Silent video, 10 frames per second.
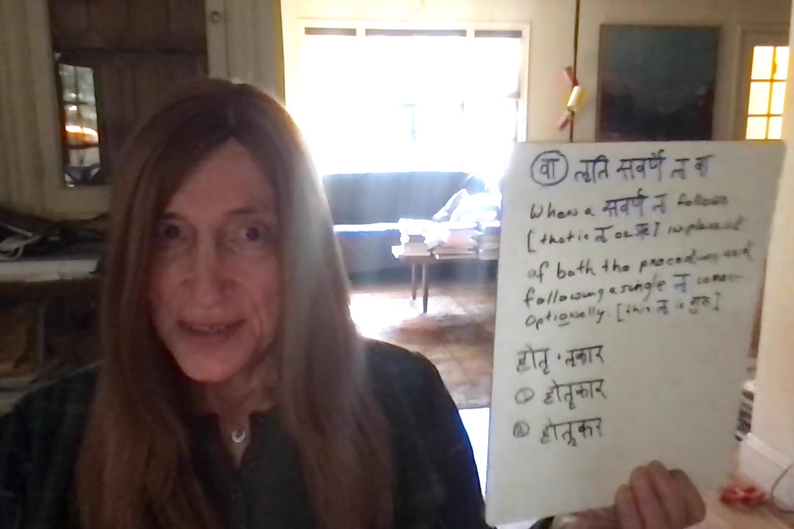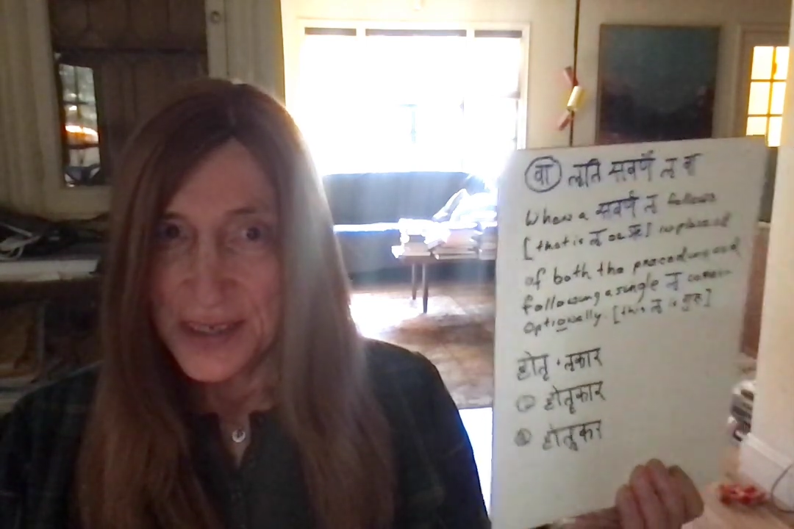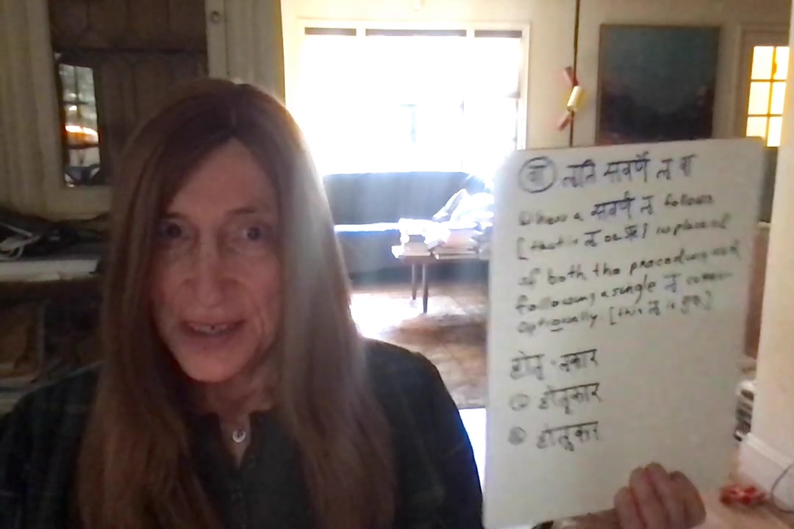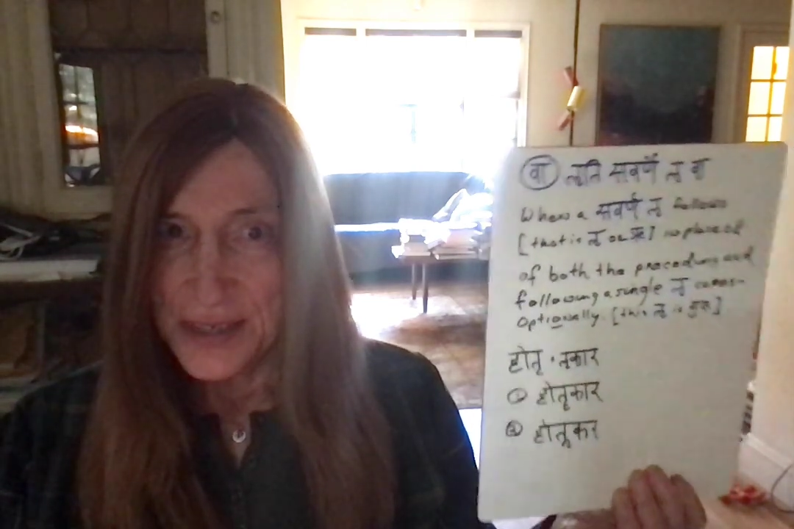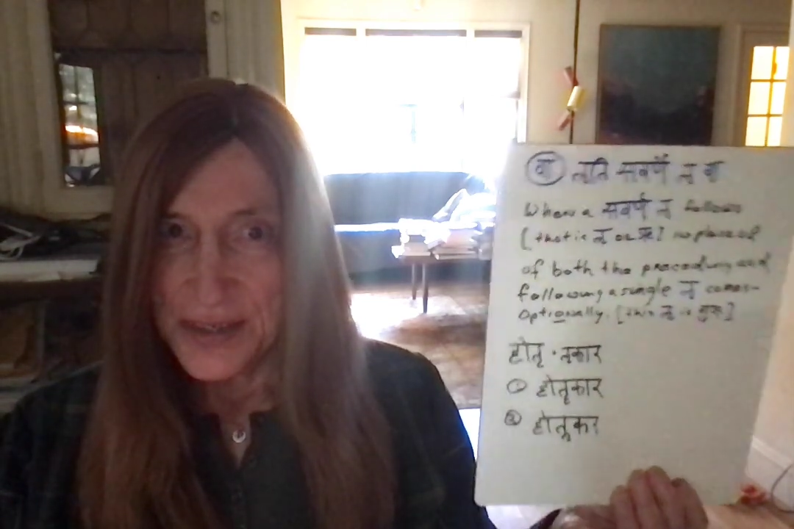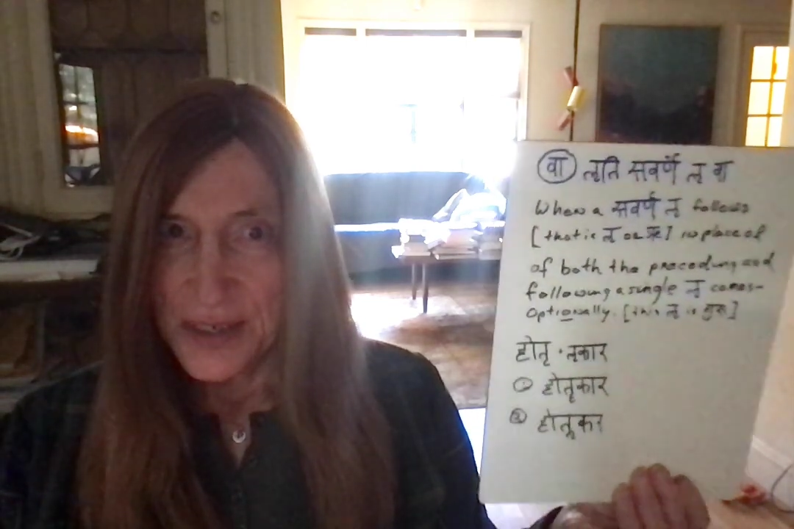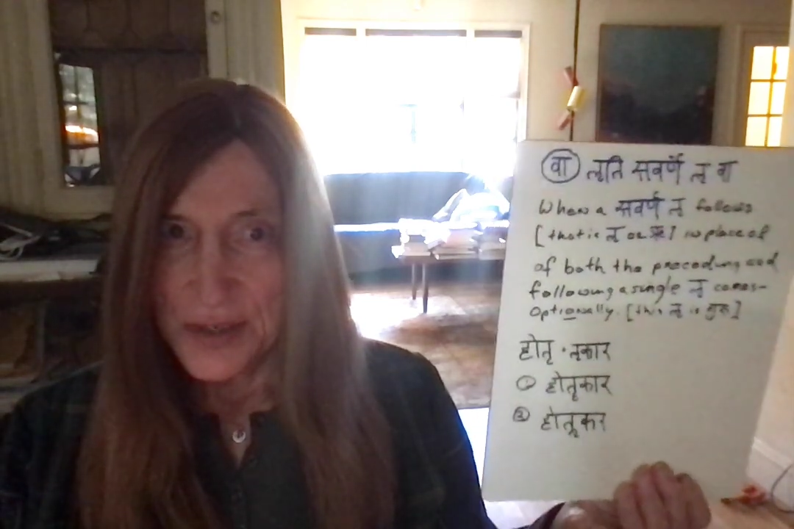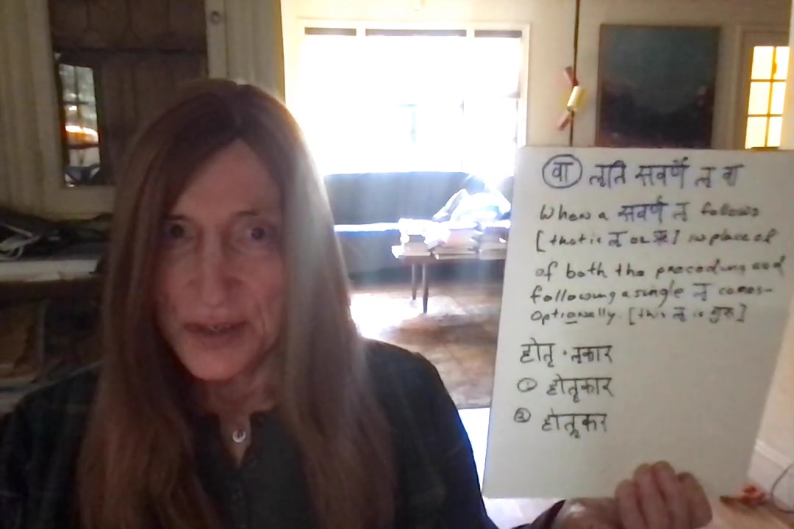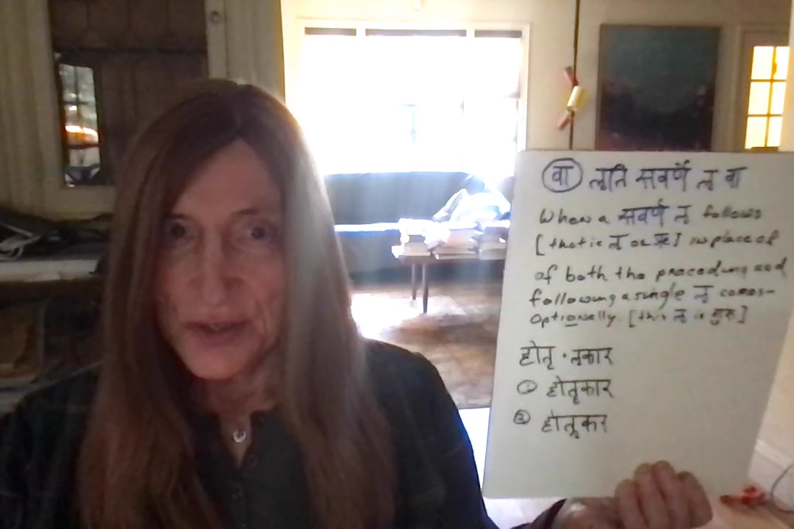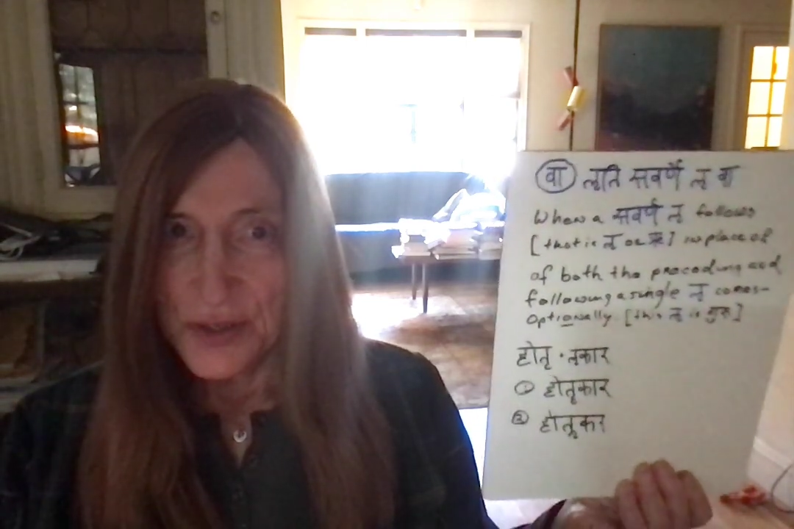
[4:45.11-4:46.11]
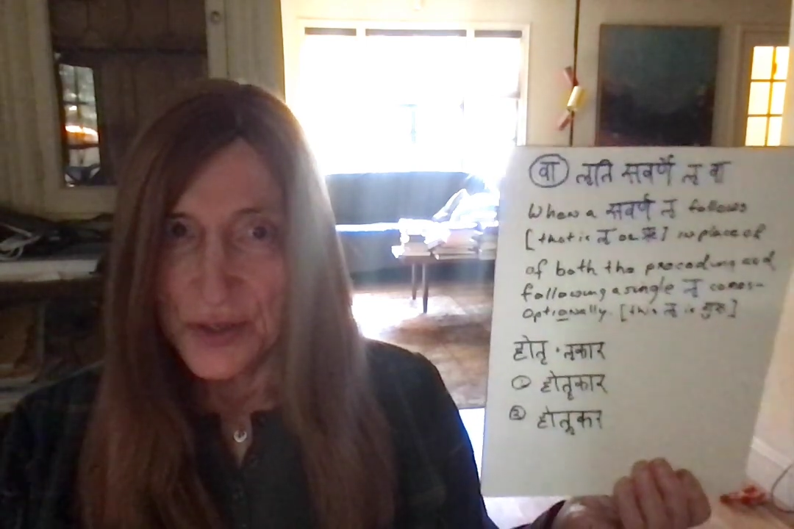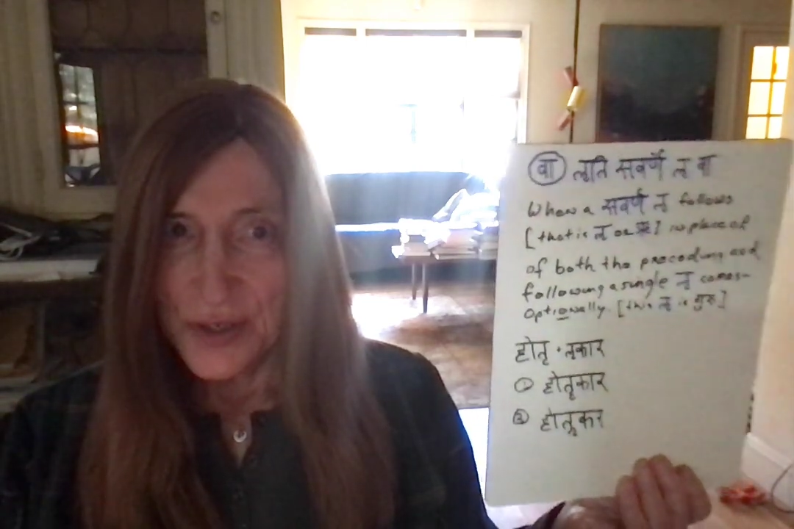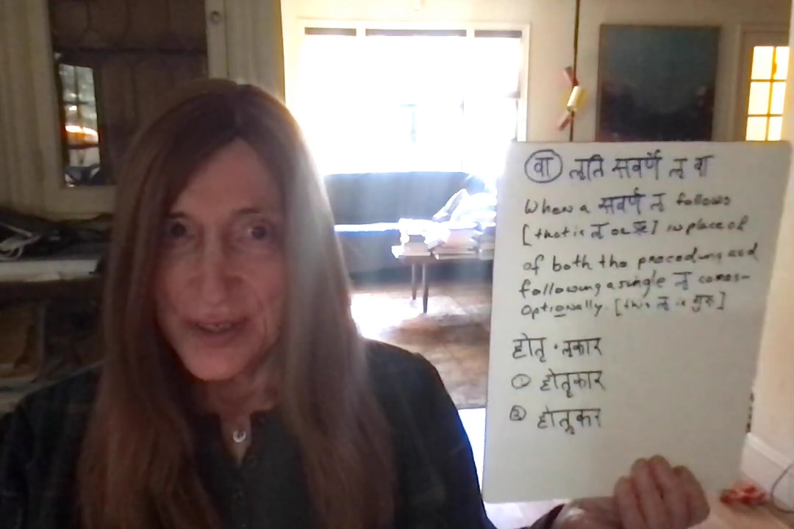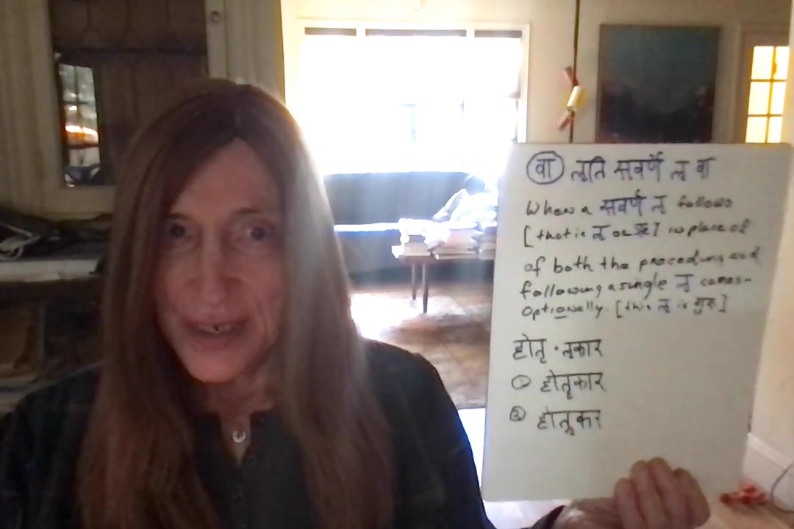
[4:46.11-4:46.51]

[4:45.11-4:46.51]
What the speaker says: it's understood that